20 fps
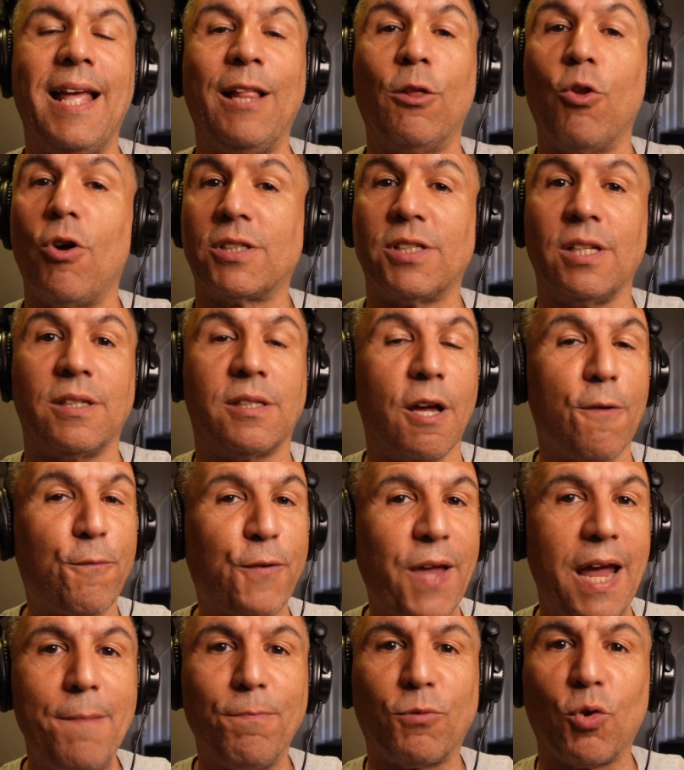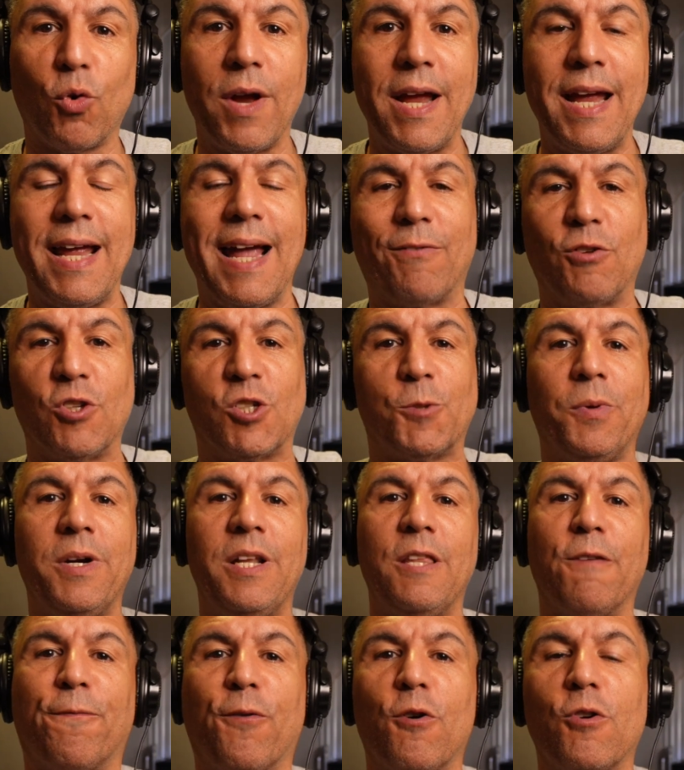they lost a tough game three after
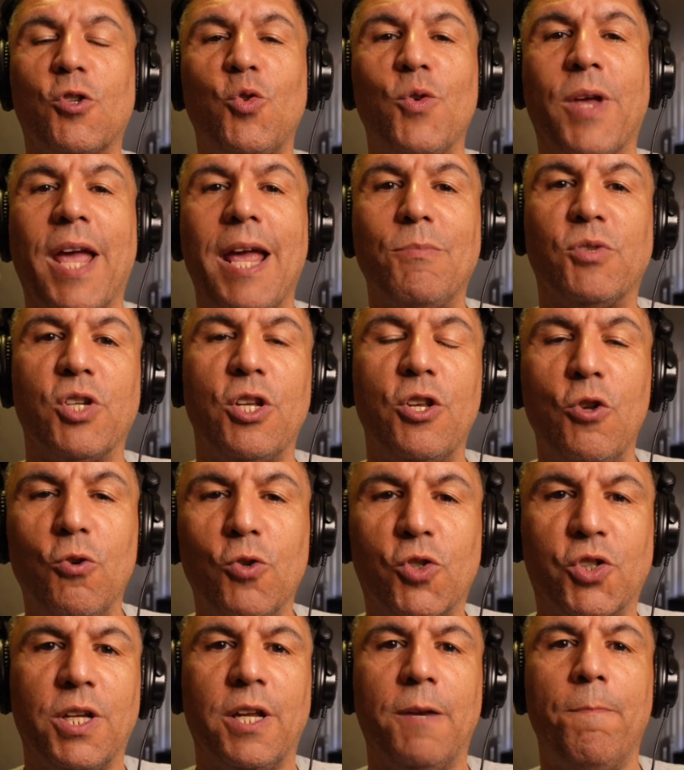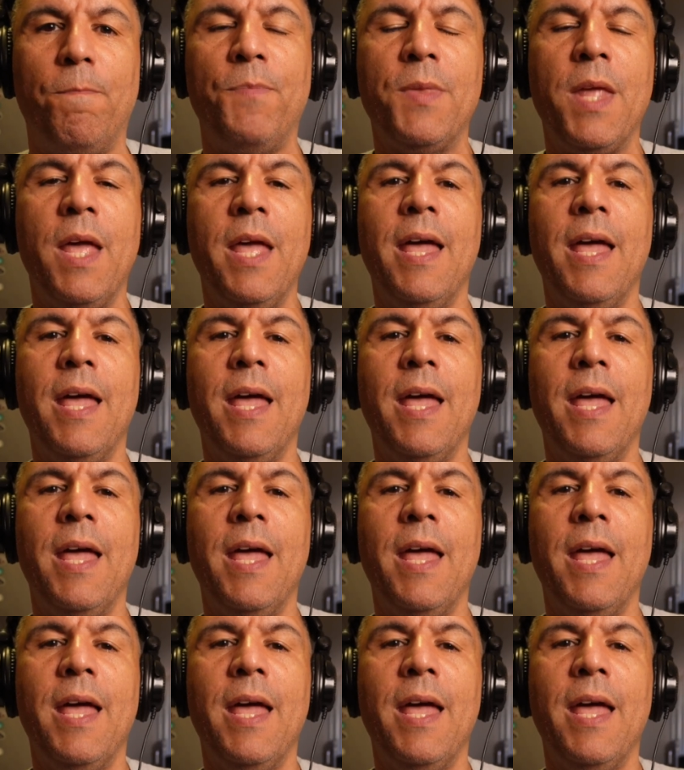splitting the first two games in Houston.